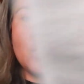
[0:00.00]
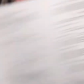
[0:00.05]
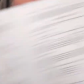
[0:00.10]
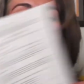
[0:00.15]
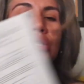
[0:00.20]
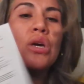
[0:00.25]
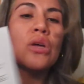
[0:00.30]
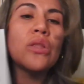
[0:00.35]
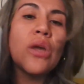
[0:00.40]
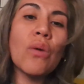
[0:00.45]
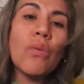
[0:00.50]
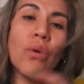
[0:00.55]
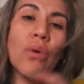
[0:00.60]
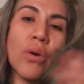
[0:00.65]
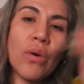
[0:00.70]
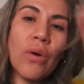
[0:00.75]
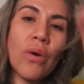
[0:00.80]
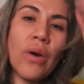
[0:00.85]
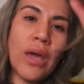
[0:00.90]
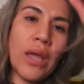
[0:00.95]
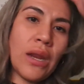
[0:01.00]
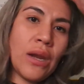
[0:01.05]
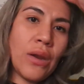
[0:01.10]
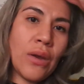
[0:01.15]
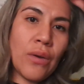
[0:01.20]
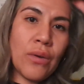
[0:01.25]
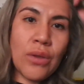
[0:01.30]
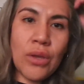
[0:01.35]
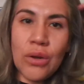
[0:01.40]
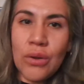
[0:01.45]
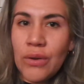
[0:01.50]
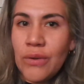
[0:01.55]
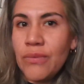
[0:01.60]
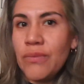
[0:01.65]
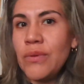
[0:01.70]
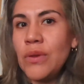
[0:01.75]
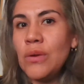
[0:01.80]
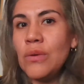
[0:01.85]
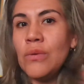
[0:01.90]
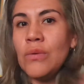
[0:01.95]
So they will go ahead and know,
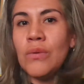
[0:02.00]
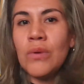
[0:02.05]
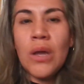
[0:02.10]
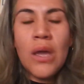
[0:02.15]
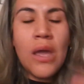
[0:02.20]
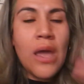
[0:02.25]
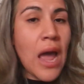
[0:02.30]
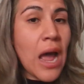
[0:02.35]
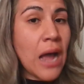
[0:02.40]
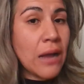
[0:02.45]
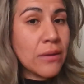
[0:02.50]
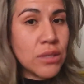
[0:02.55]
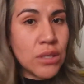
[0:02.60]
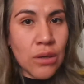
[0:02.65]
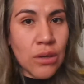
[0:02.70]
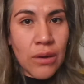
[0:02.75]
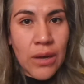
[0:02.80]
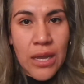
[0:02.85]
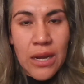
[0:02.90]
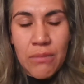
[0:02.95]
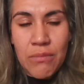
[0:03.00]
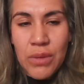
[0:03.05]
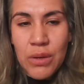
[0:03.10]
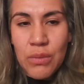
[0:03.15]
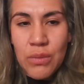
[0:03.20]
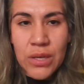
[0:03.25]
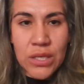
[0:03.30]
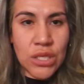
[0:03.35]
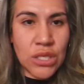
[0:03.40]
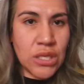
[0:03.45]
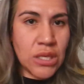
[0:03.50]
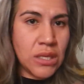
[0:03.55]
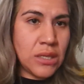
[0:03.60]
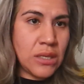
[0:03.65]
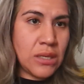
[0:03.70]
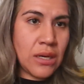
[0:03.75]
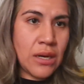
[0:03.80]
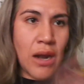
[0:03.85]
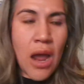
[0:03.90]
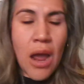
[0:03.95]
if you have to go ahead and be rushed
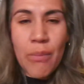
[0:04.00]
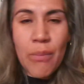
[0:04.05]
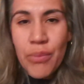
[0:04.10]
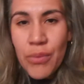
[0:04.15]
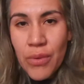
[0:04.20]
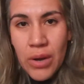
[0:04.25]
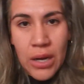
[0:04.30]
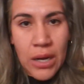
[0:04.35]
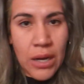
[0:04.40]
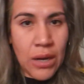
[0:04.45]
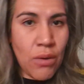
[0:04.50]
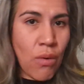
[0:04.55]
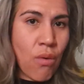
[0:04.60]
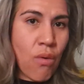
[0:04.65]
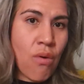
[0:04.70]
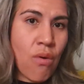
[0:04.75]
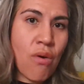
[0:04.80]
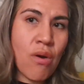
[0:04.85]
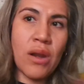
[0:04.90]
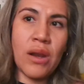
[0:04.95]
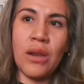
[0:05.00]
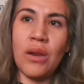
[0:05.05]
in operating, or,